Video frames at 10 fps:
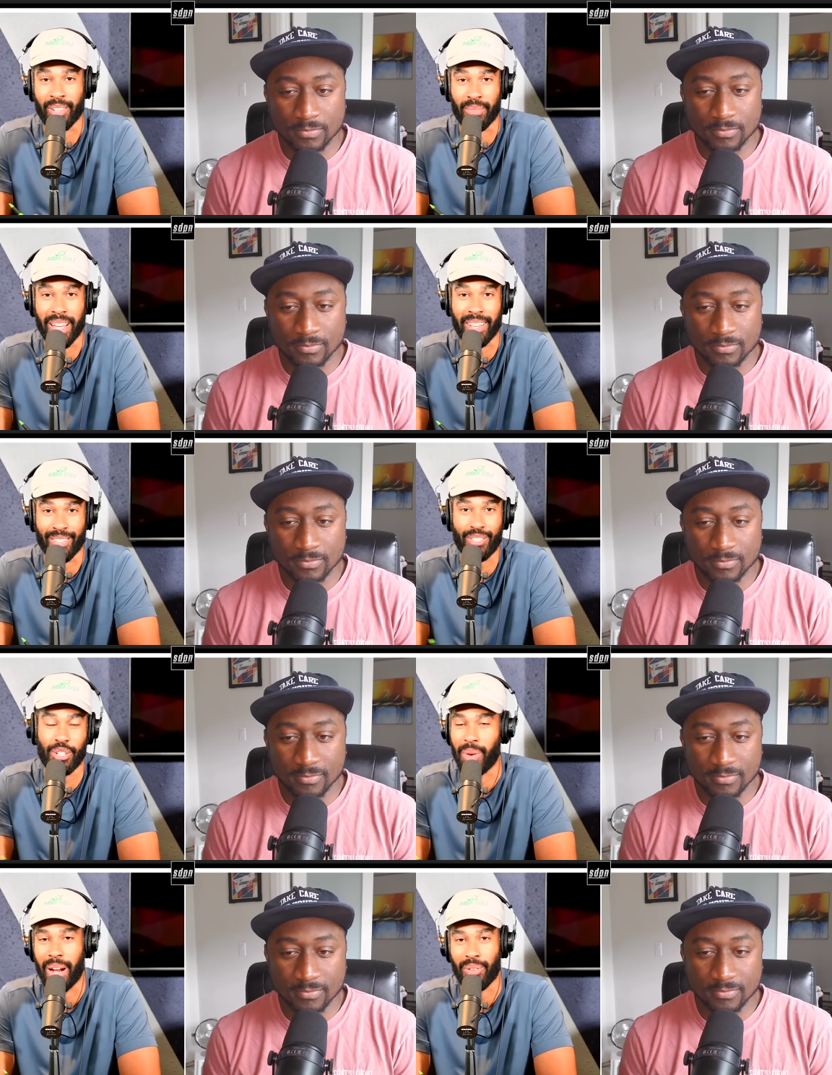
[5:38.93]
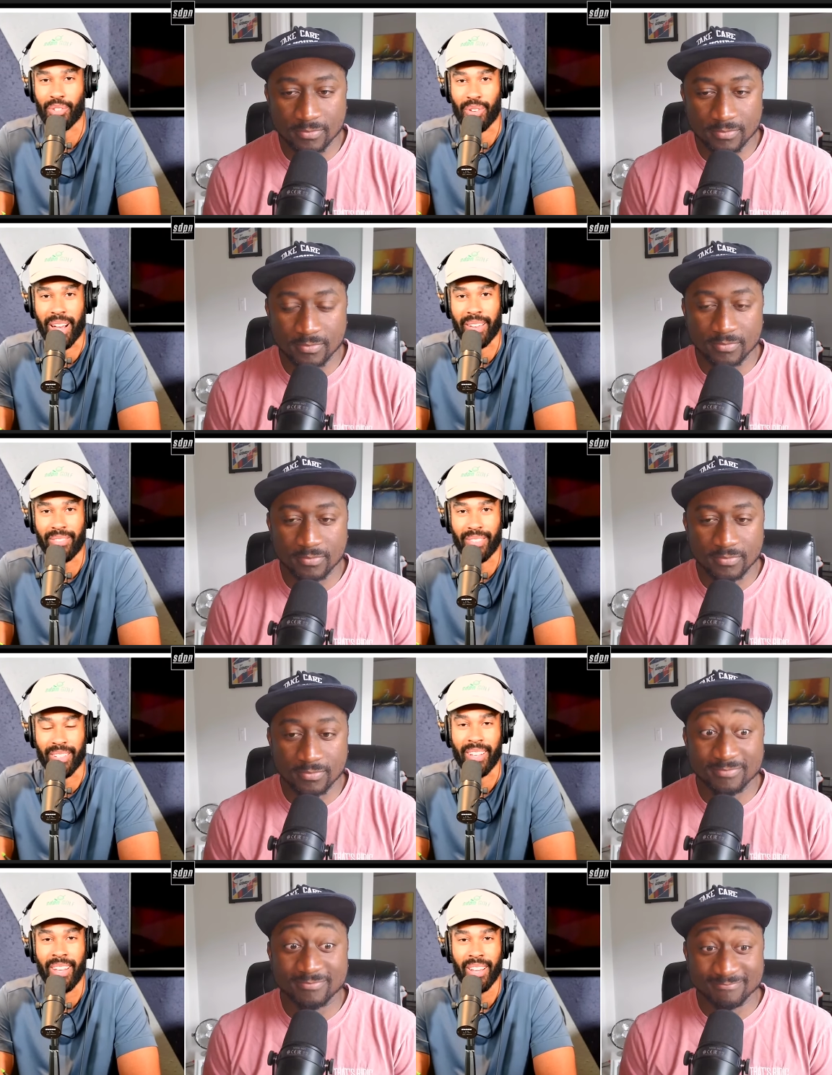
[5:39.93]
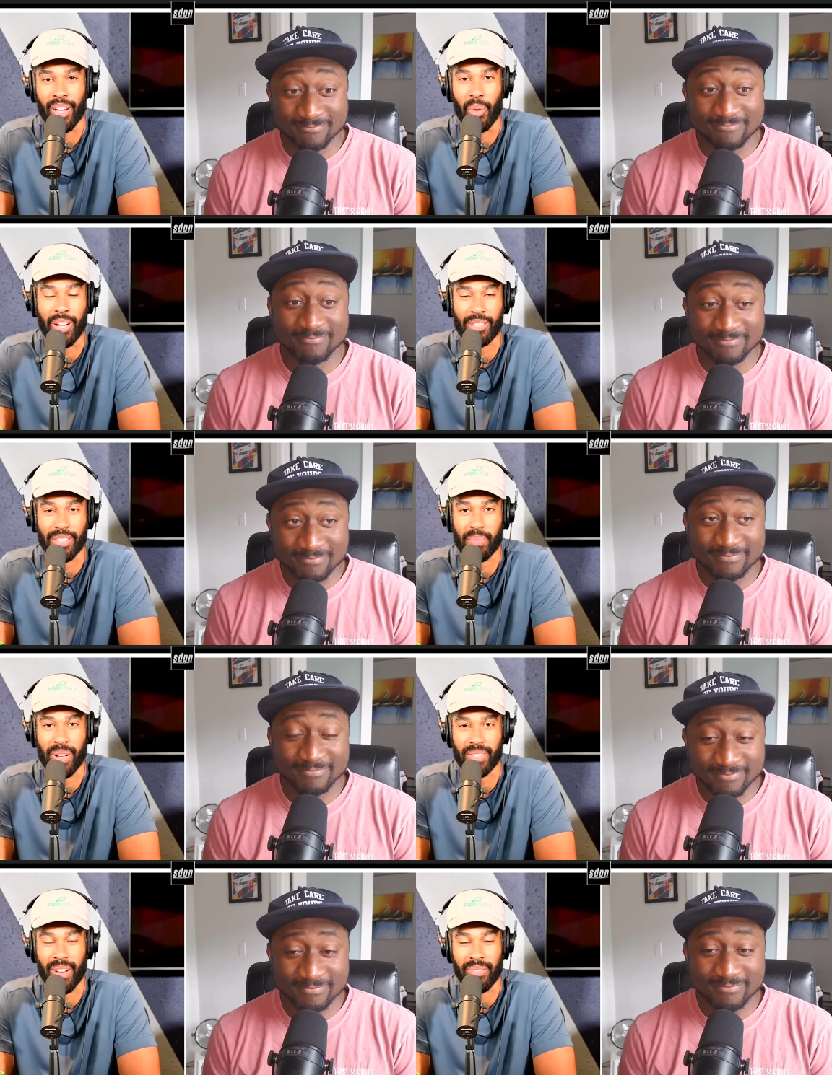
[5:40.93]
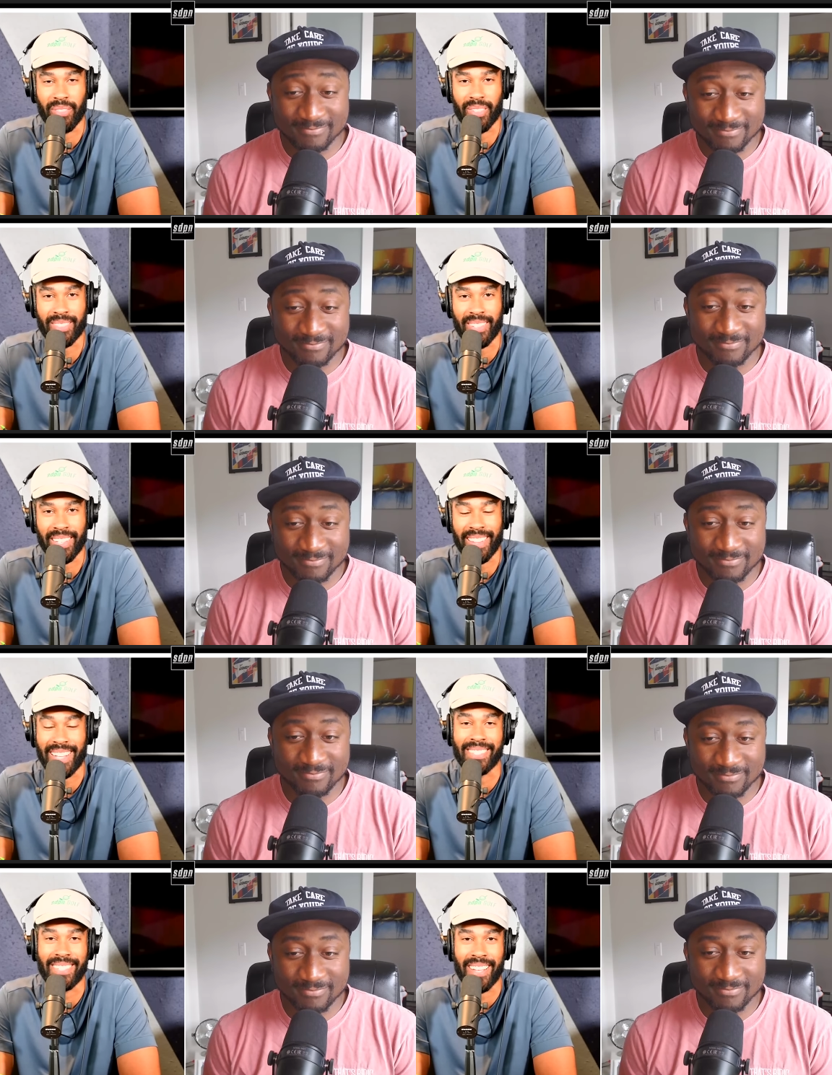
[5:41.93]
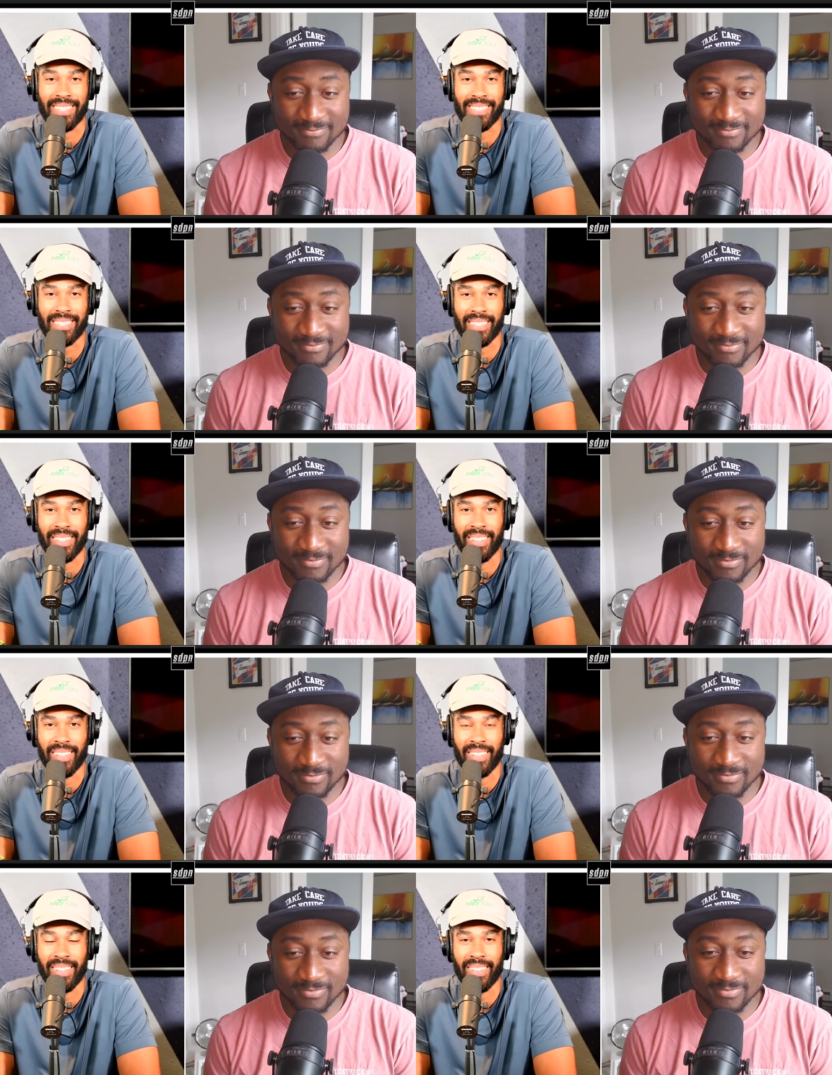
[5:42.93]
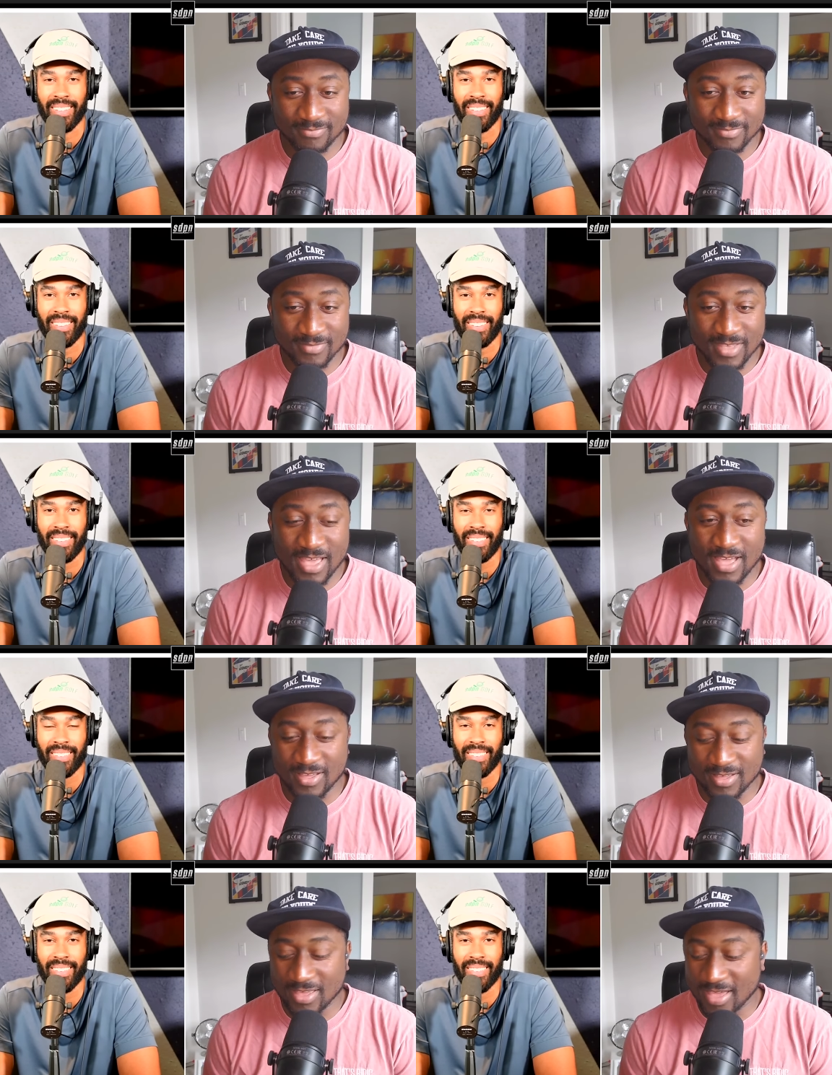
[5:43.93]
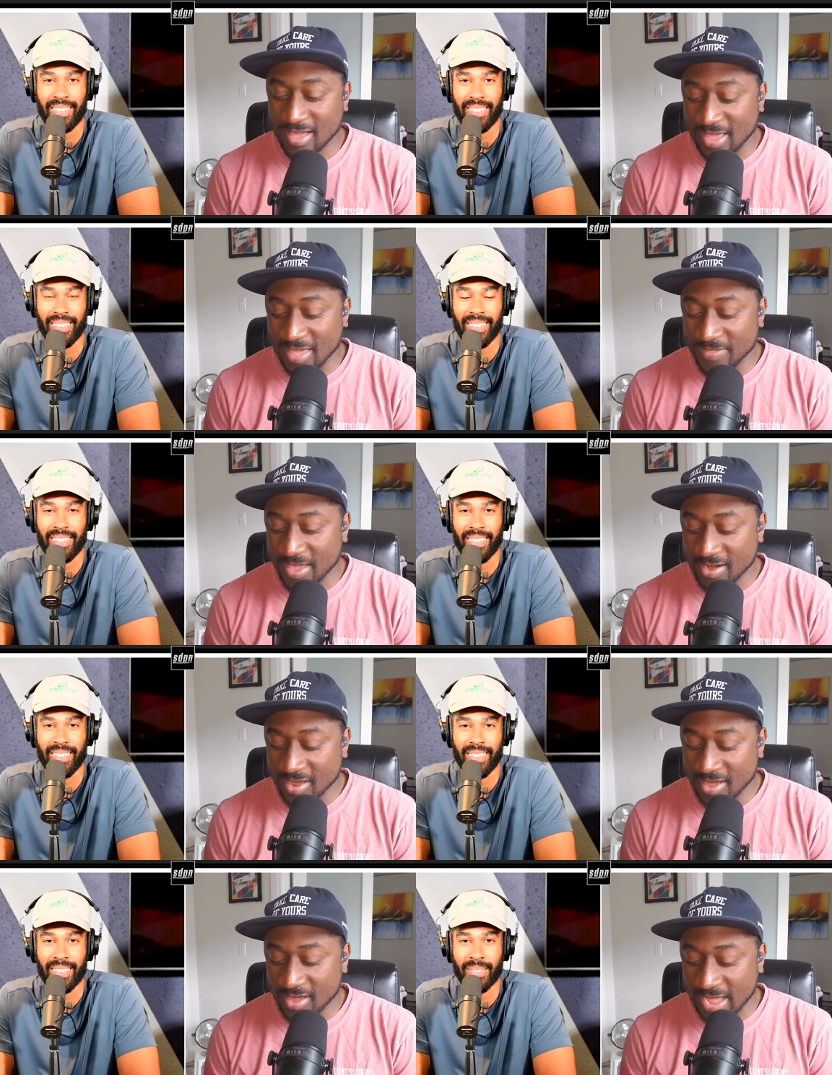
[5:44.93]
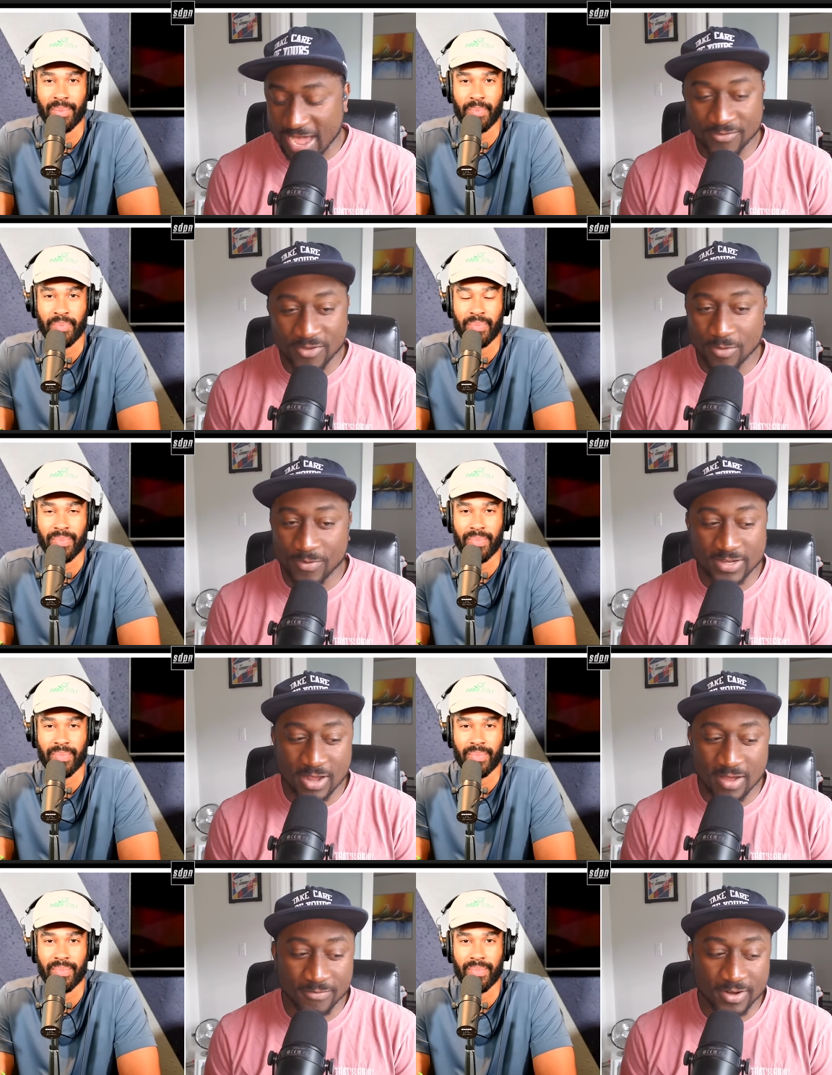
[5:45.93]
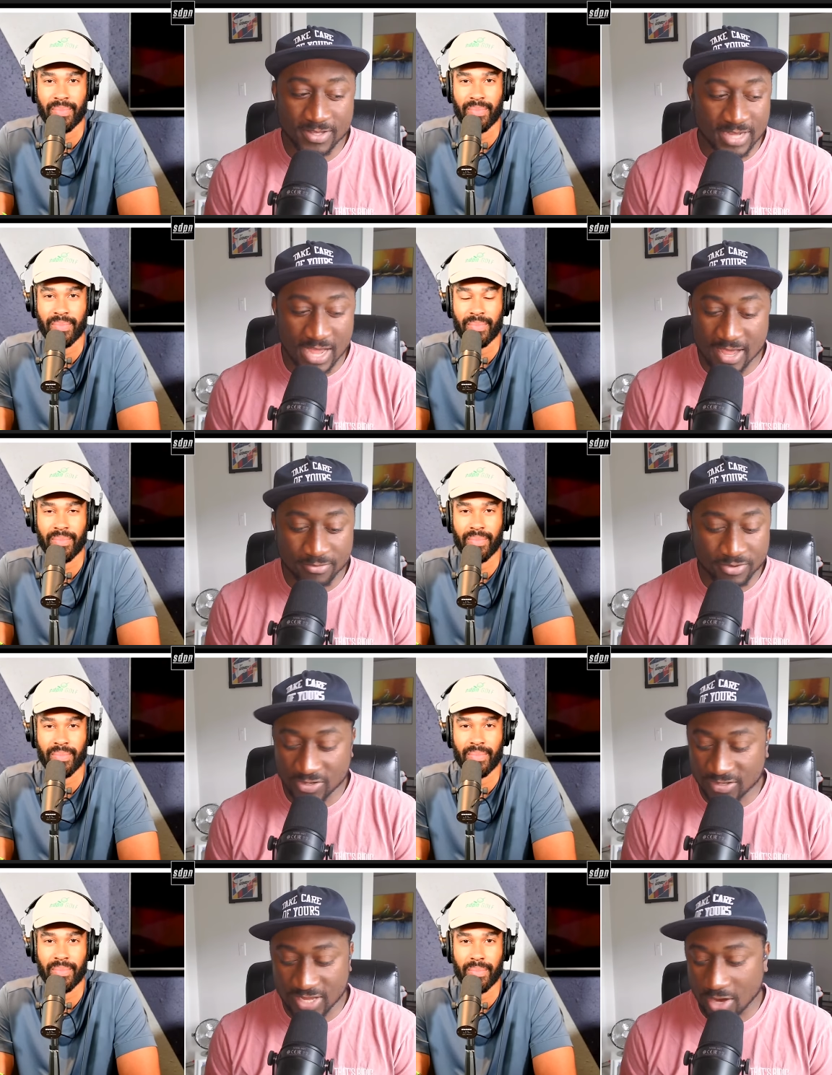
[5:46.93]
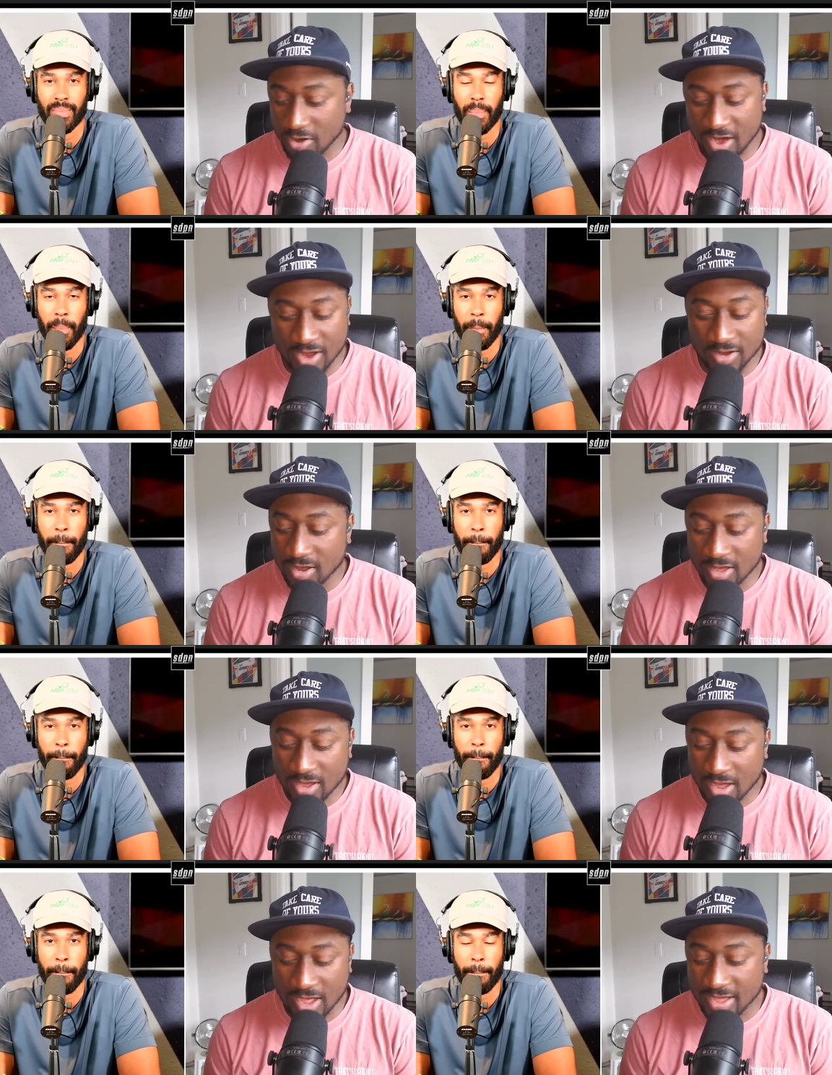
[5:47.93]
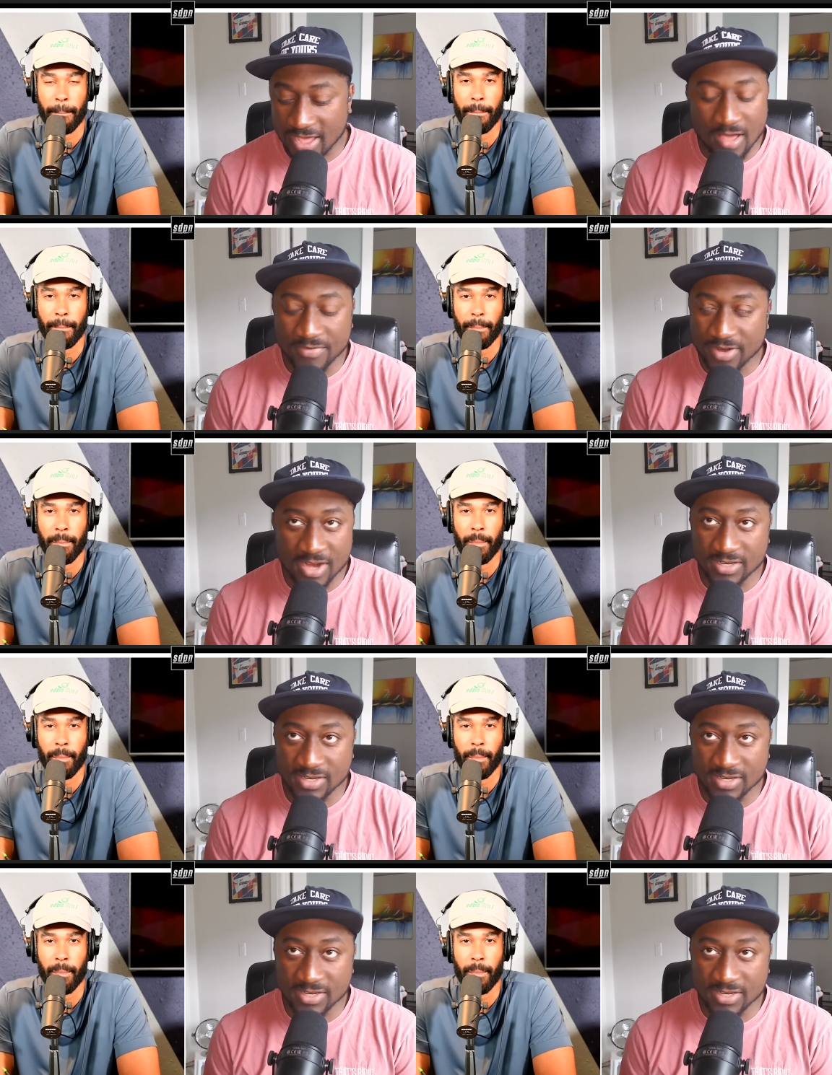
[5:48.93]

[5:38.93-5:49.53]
Speaker 1: you're making a two hour drive to go watch this press conference. Like that's intense.
Speaker 2: Yeah, yeah. And then uh, after the press conference, I was just like, all right, I have an